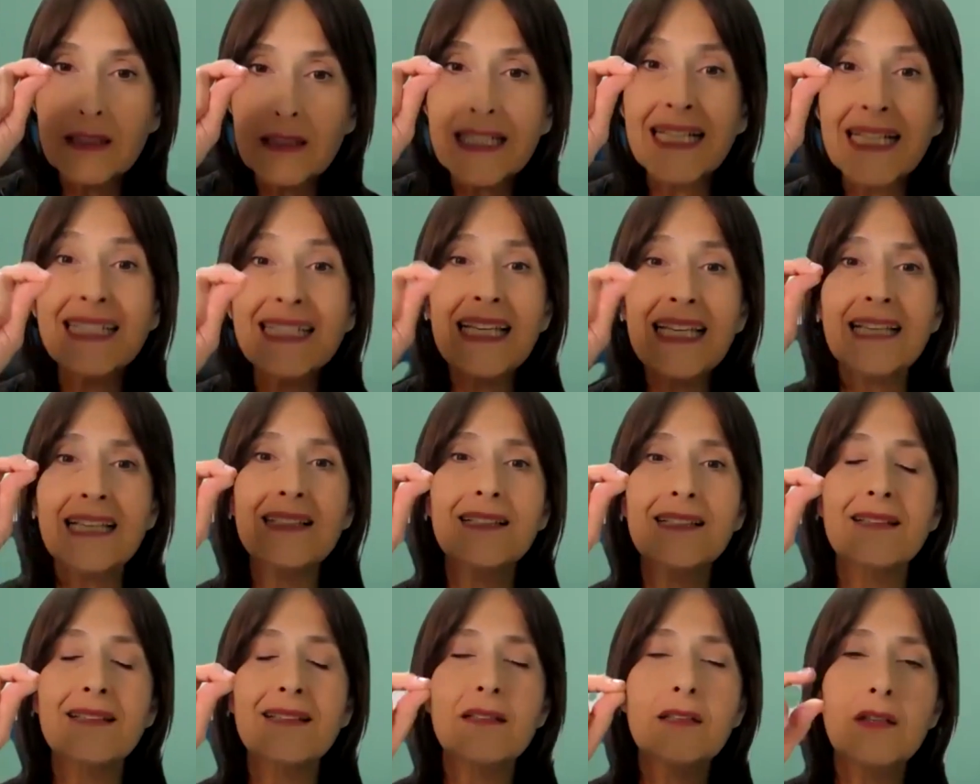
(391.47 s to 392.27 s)
click
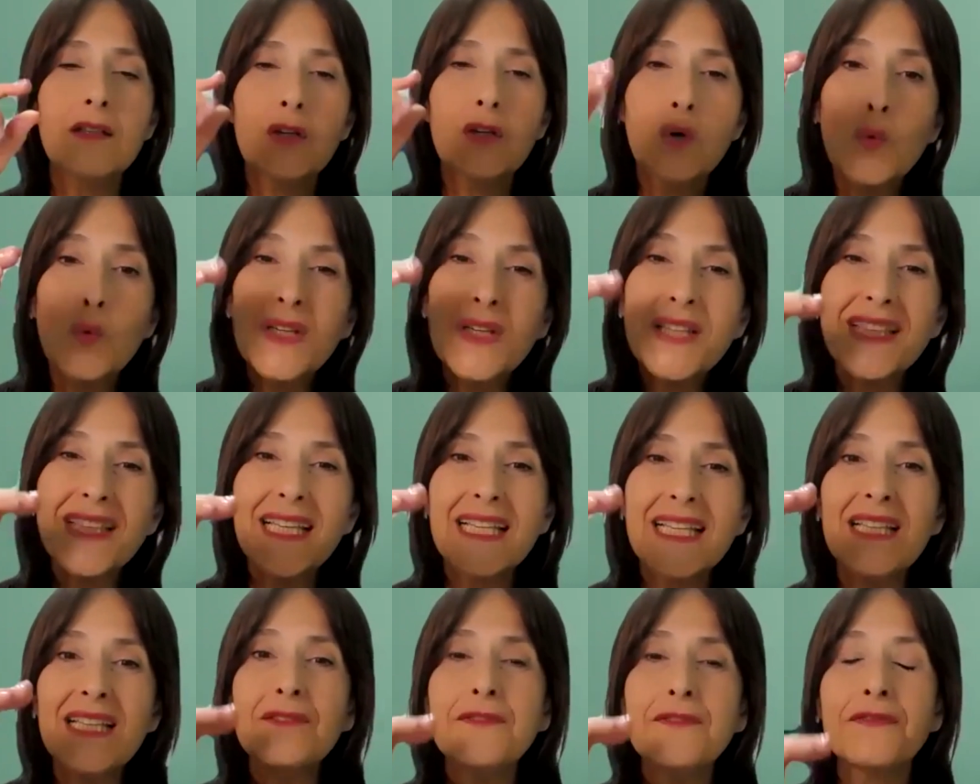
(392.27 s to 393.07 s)
with
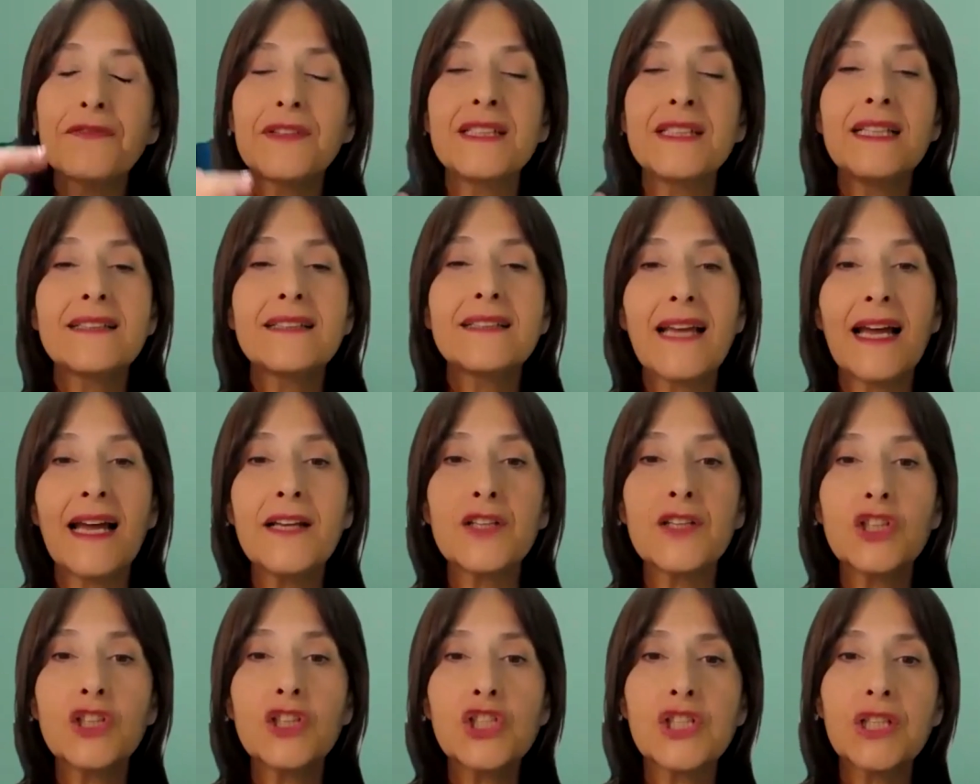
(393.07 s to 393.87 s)
the infinite
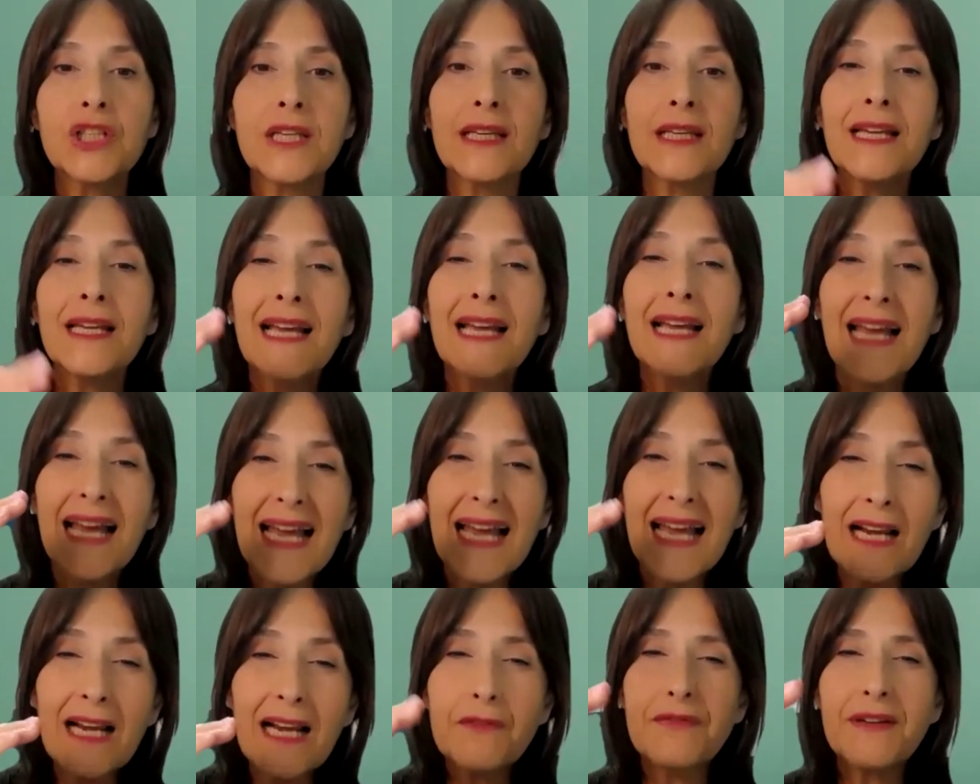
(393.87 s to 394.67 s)
energy,
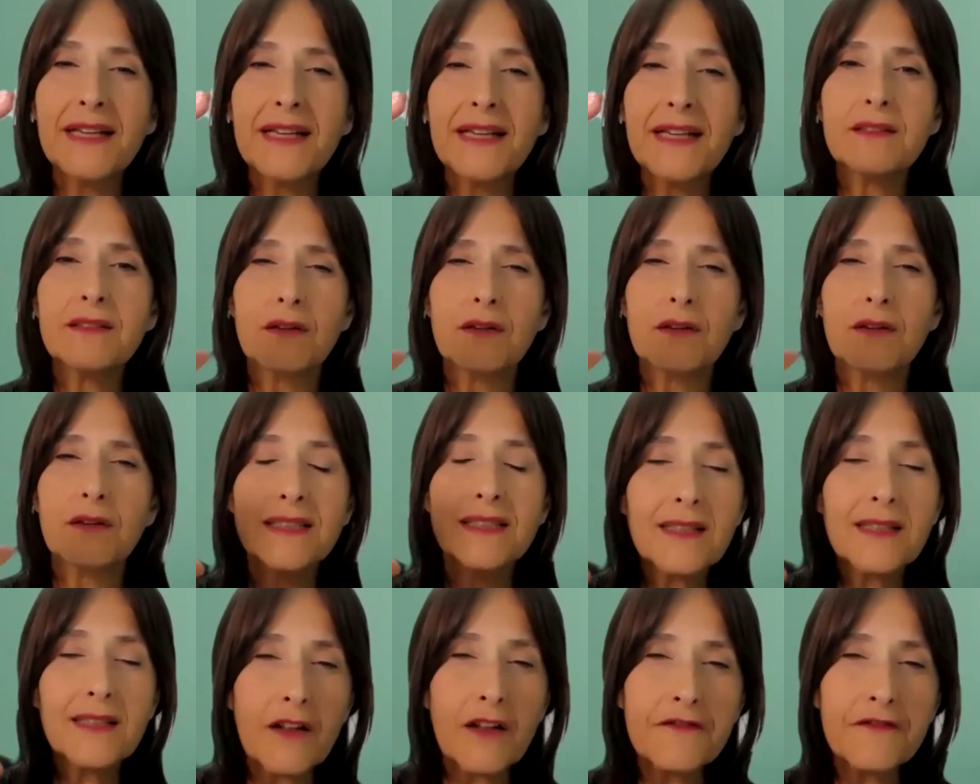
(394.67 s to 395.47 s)
elevate
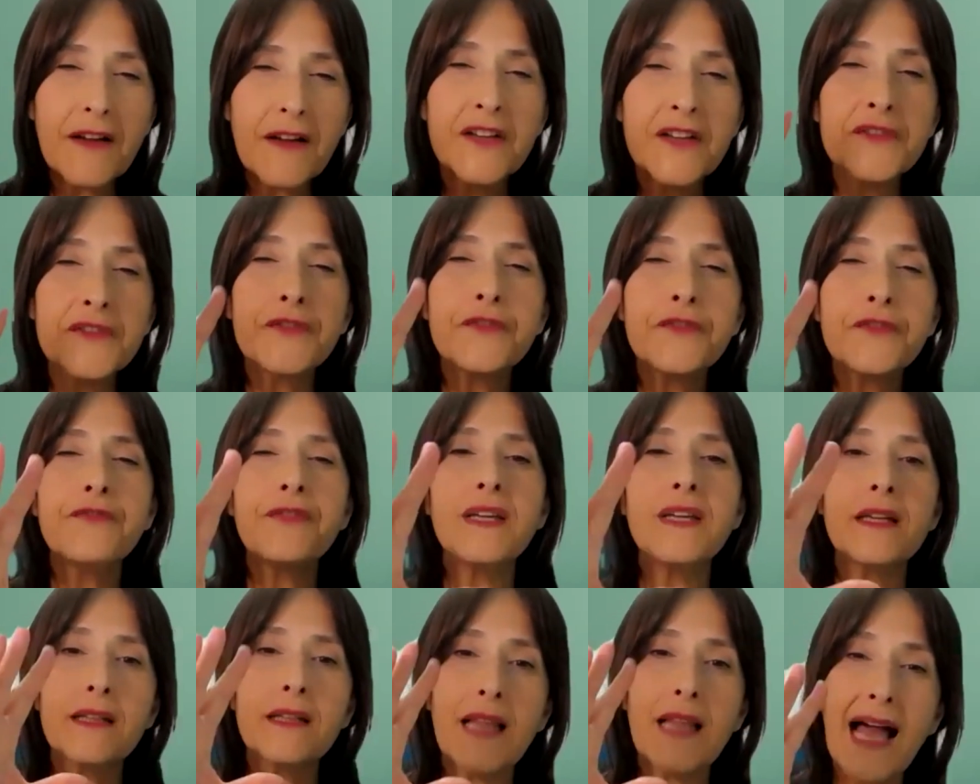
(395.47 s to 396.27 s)
ourselves and
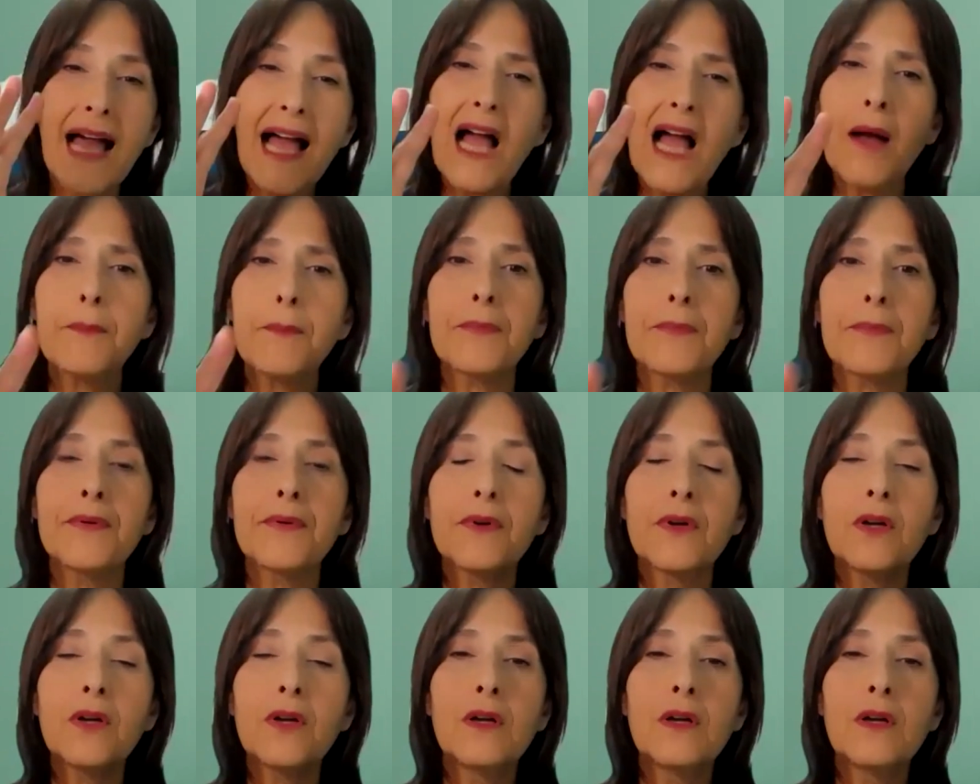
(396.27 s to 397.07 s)
fill up
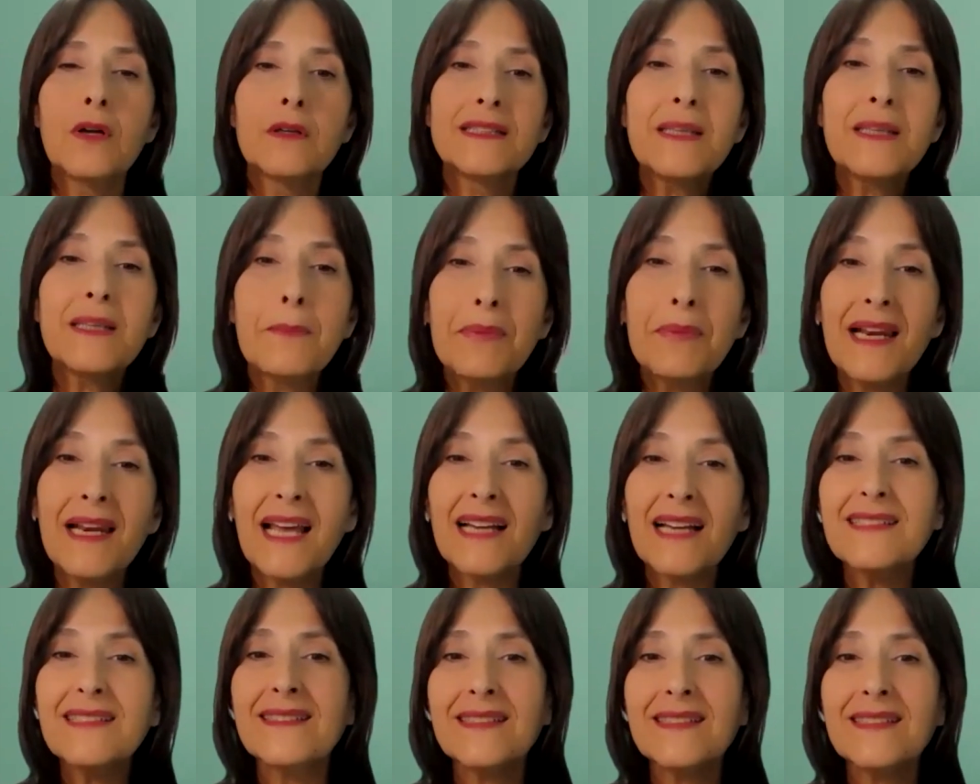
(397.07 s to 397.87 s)
the
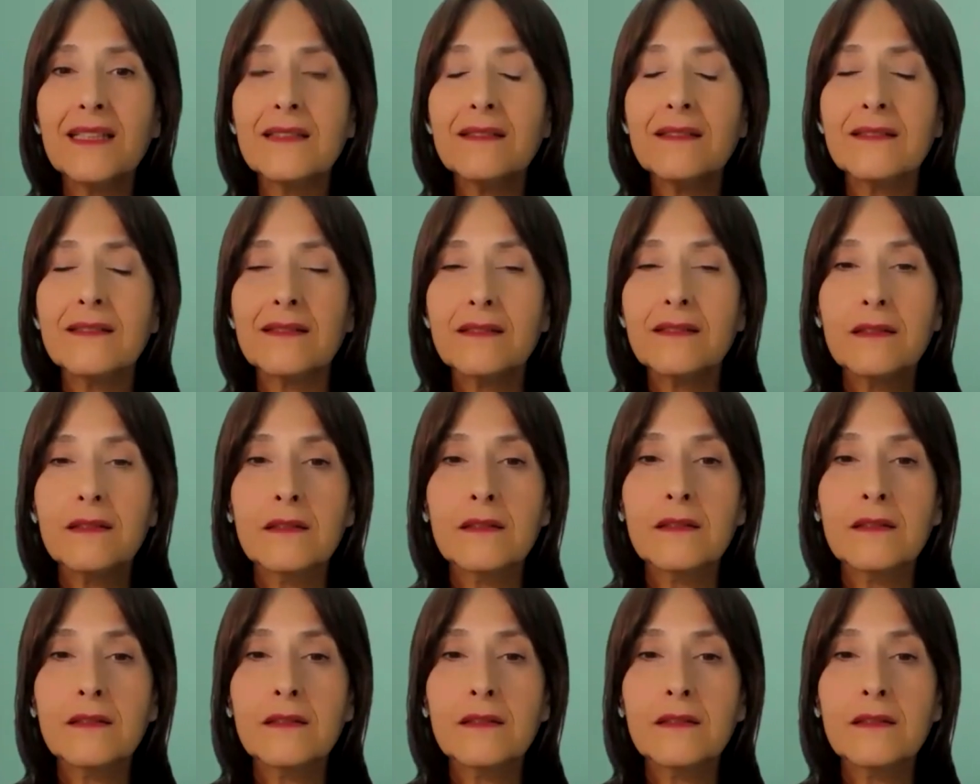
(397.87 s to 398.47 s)
blessings,